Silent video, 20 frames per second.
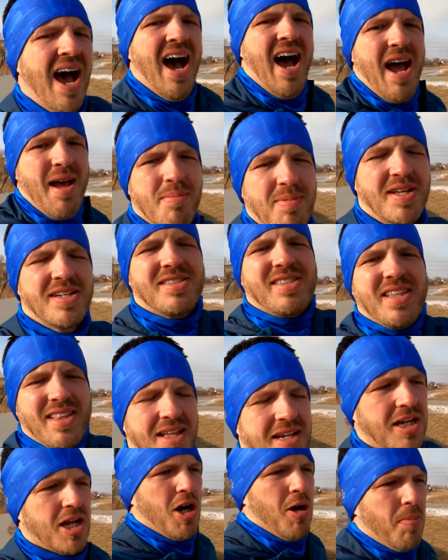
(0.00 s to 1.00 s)
I'm using
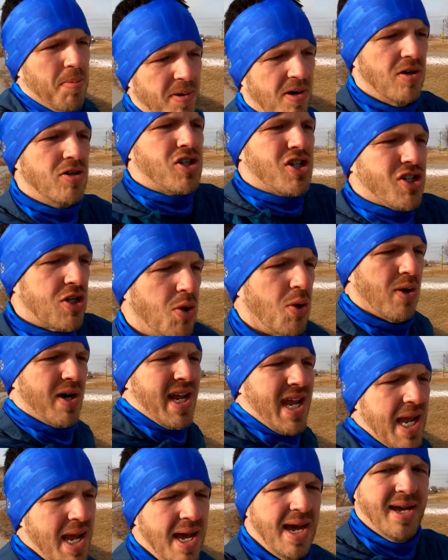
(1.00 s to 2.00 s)
the GoPro
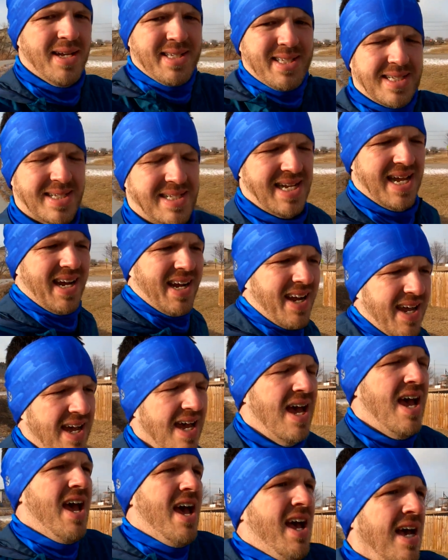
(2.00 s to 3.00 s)
Shorty stick
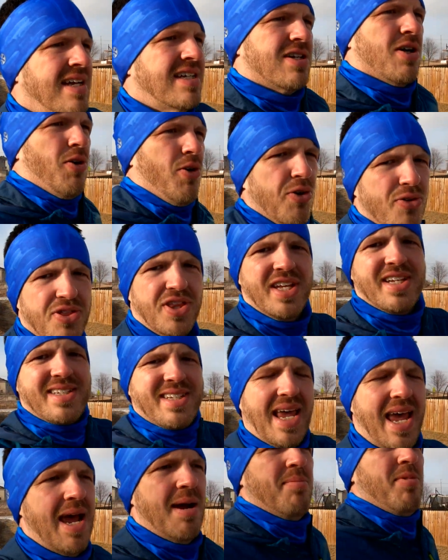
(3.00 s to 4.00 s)
to hold this
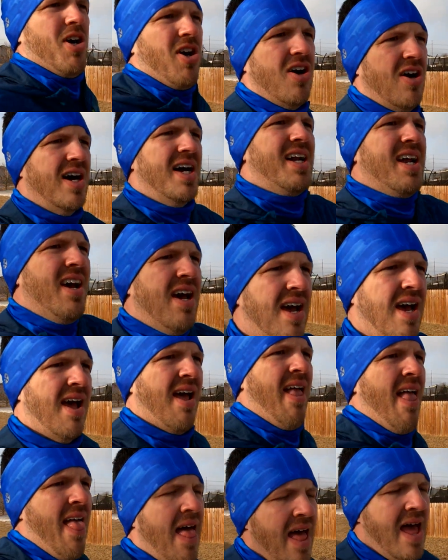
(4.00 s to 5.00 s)
camera on.
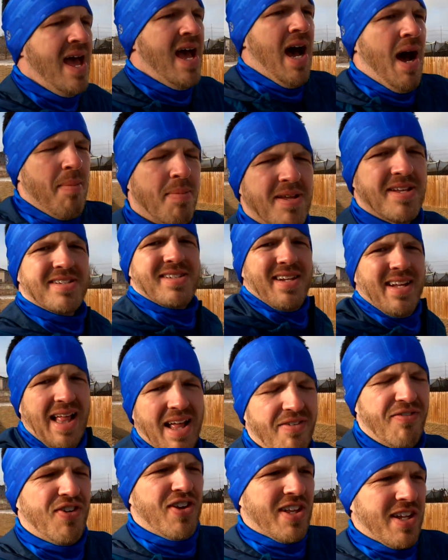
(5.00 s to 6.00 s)
I'll be using
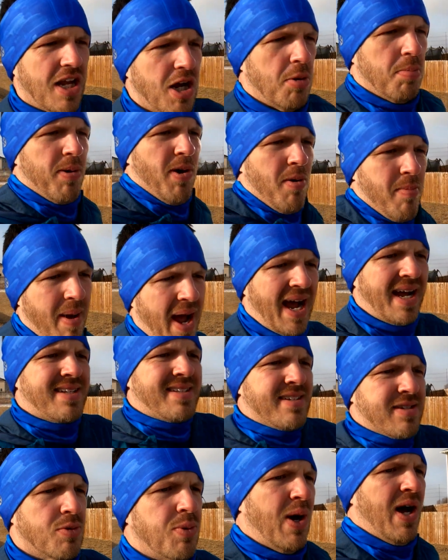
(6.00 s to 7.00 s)
that for the GoPro
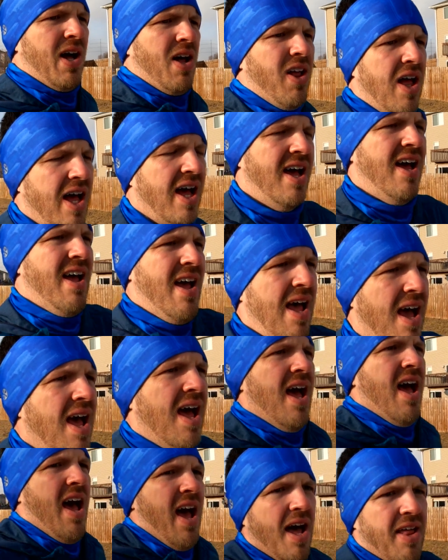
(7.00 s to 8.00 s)
Max as well.
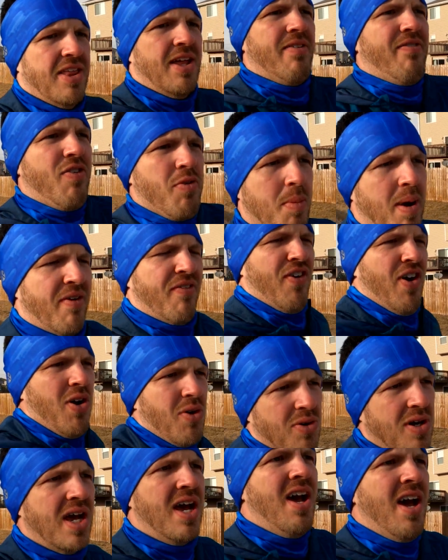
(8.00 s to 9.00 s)
And then for my
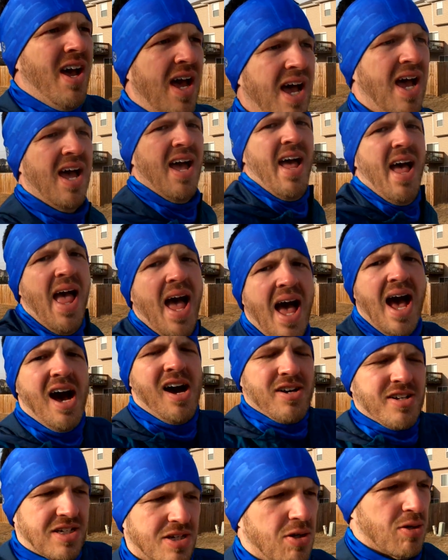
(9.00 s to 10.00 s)
phone,
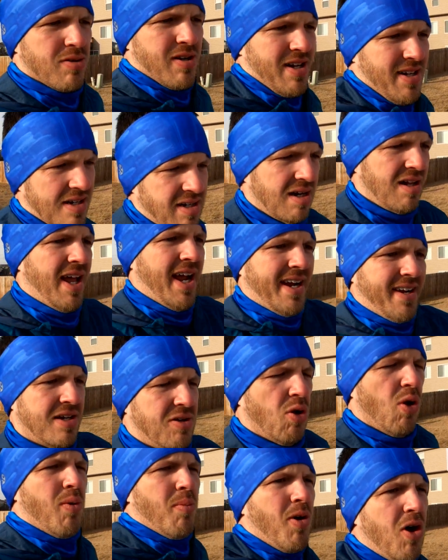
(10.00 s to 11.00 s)
I'll just hold it like
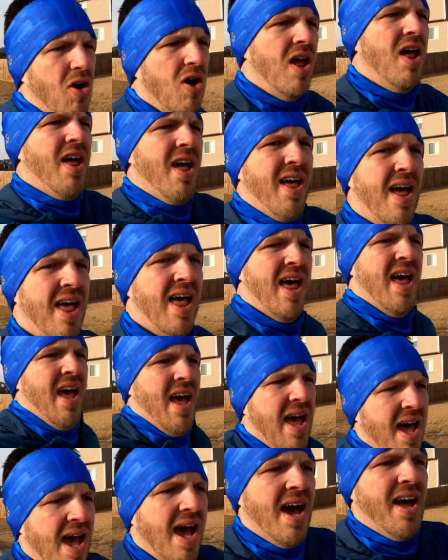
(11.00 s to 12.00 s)
normal.
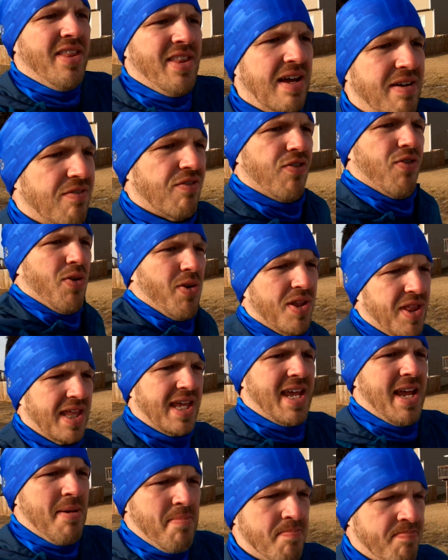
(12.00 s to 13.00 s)
And then for
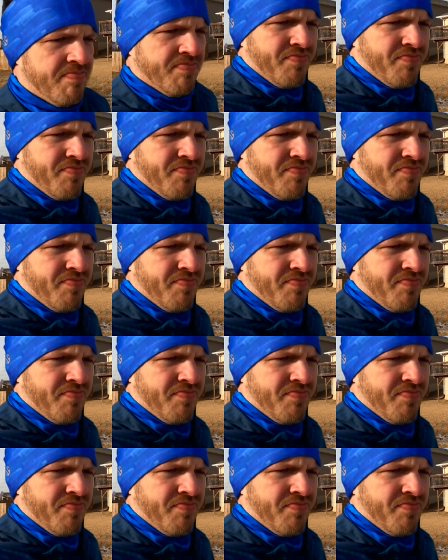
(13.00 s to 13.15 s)
the